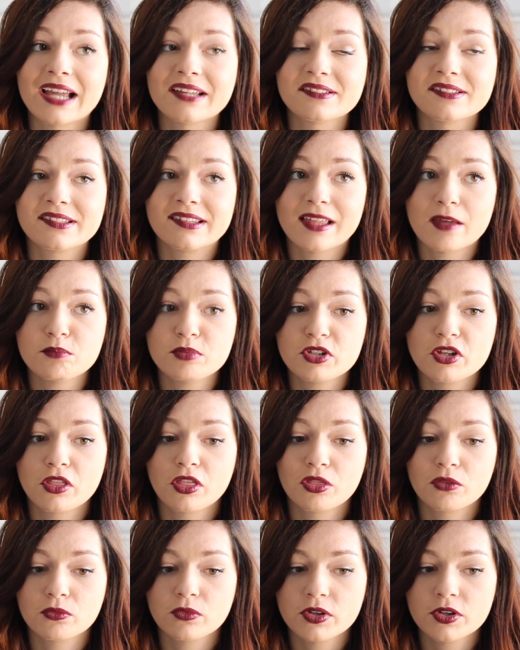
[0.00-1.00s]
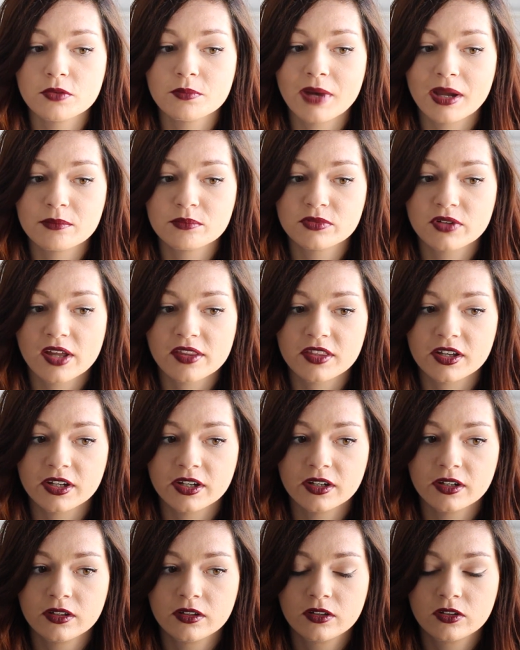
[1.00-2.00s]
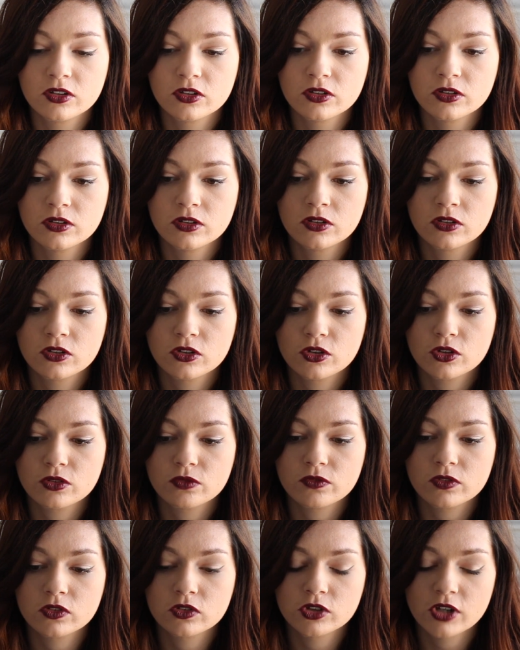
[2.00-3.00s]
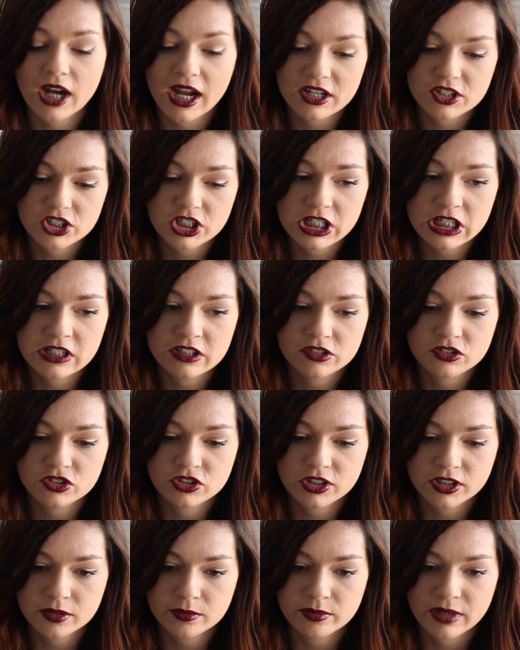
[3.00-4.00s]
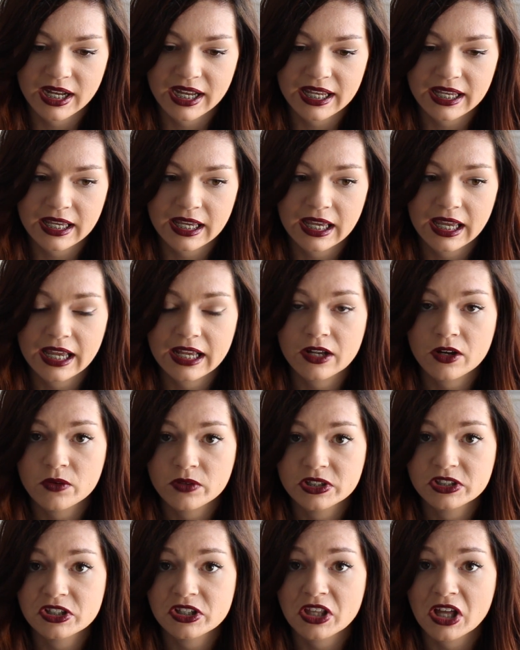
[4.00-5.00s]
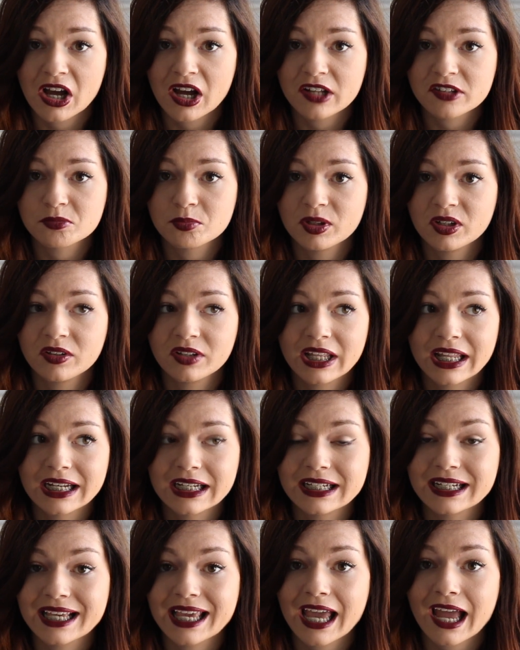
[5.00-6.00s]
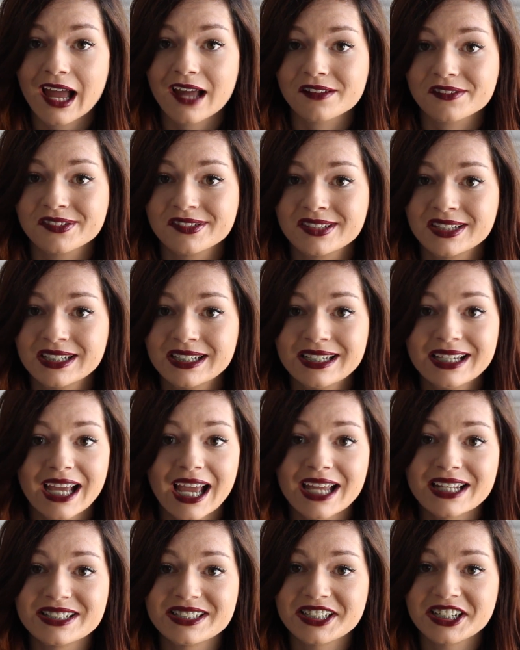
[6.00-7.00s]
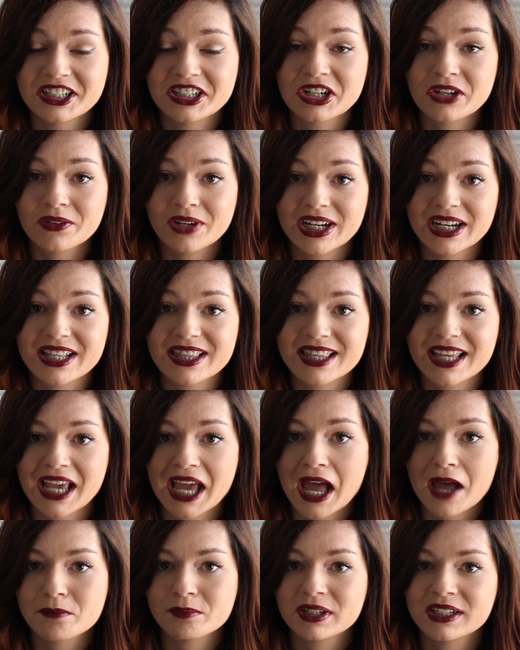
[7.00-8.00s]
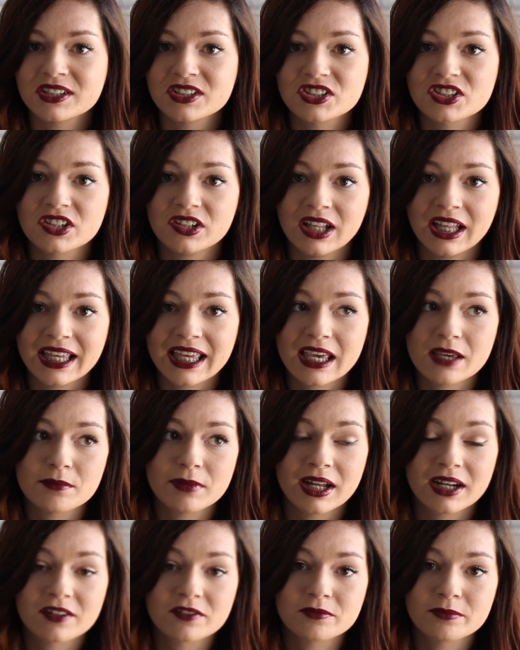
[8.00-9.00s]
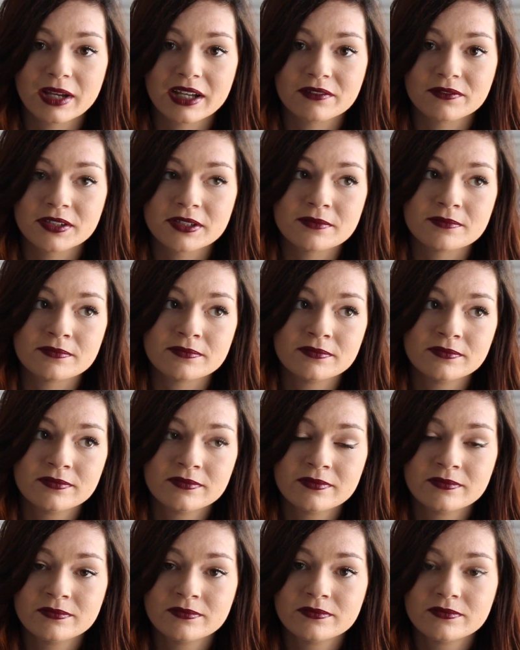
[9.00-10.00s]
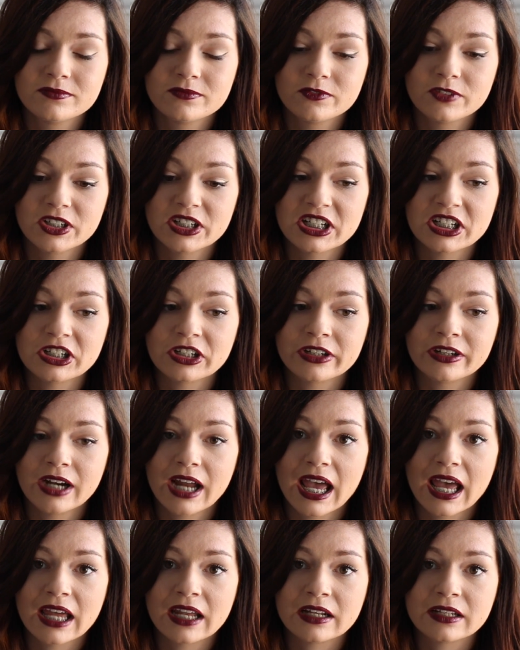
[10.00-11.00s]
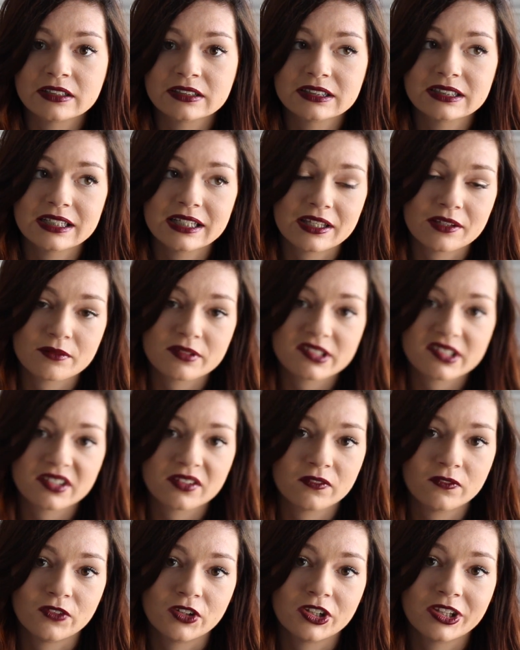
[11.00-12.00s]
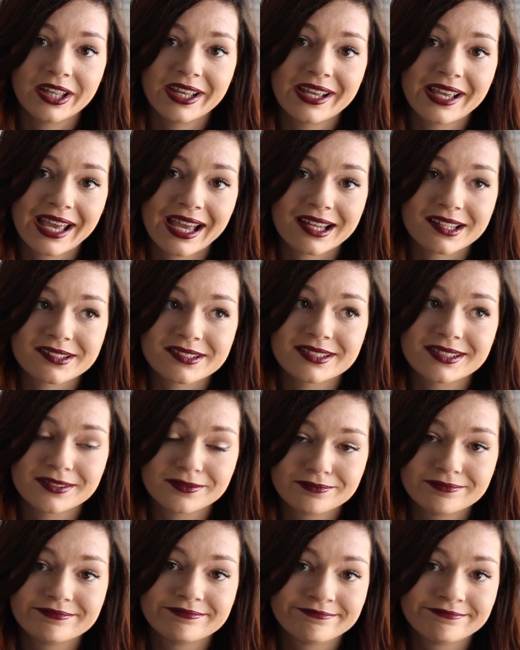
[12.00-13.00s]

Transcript: I slept through my brother crashing his dirt bike and going to the hospital and getting a cast, and didn't know anything happened until I came out of my room for dinner and he was in a full leg cast.